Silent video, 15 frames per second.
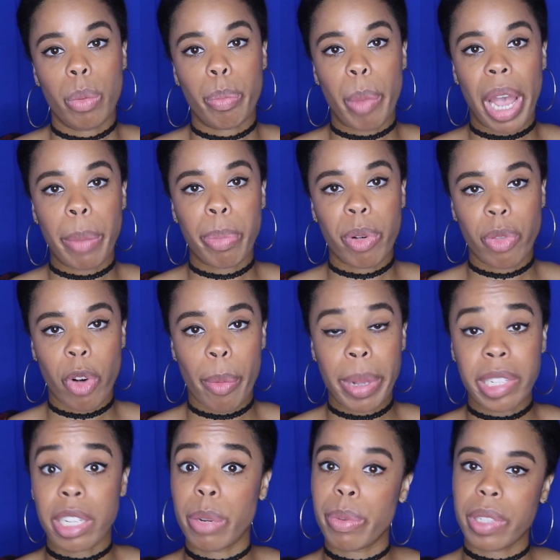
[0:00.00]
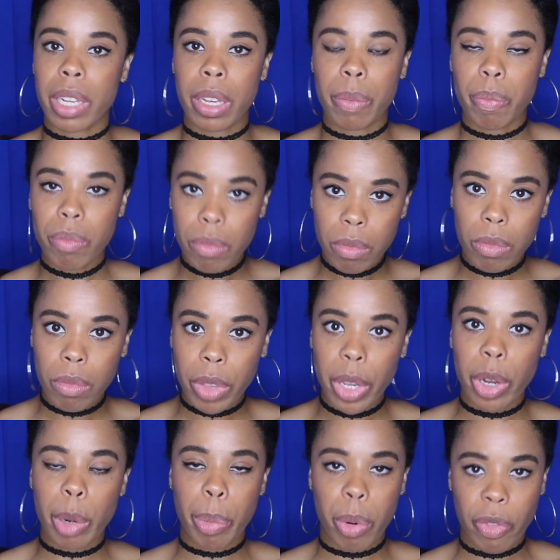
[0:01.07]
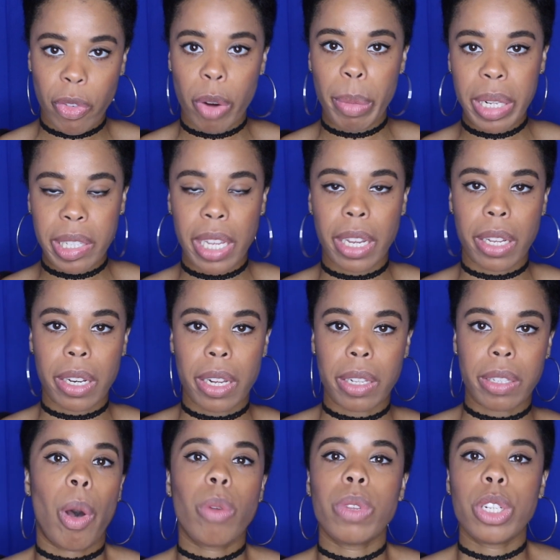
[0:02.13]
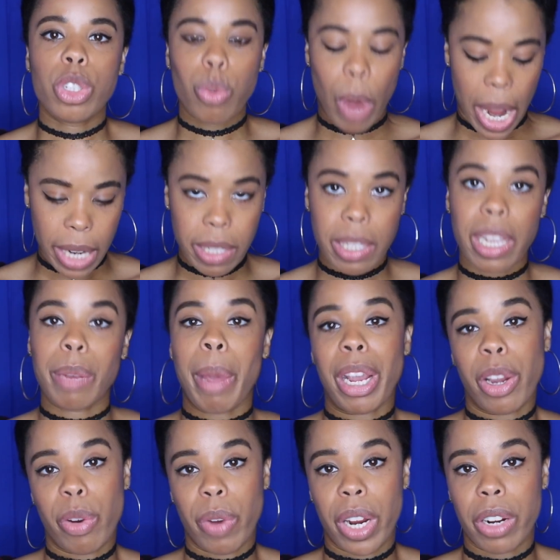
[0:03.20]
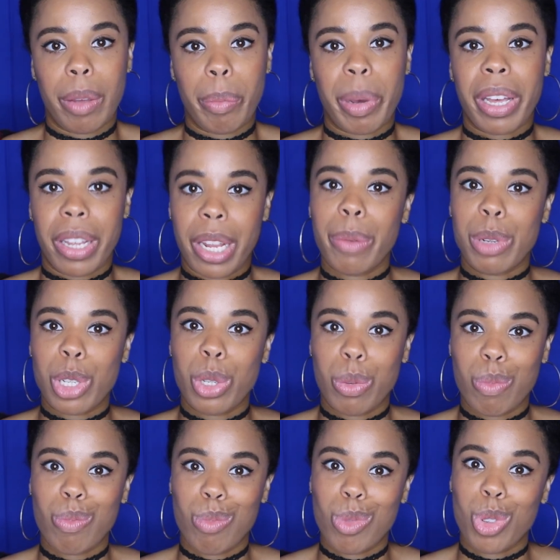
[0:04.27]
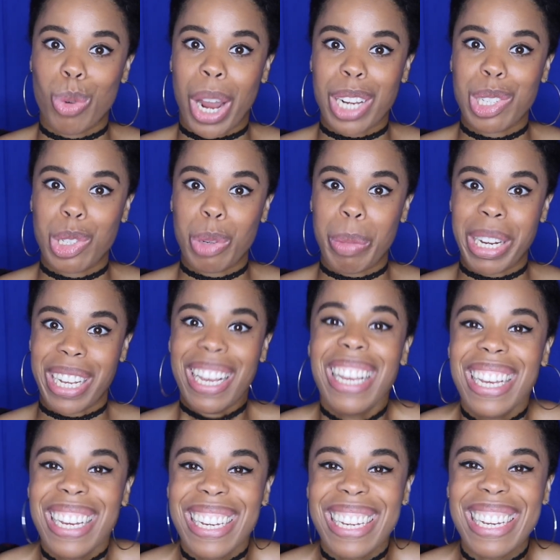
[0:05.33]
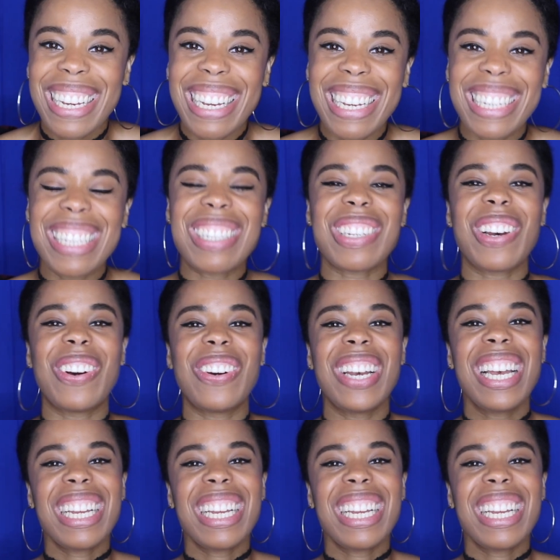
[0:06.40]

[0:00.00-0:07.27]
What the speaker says: my performance, and it was a theater performance, thank goodness, only twice in my career, but it was twice too many. So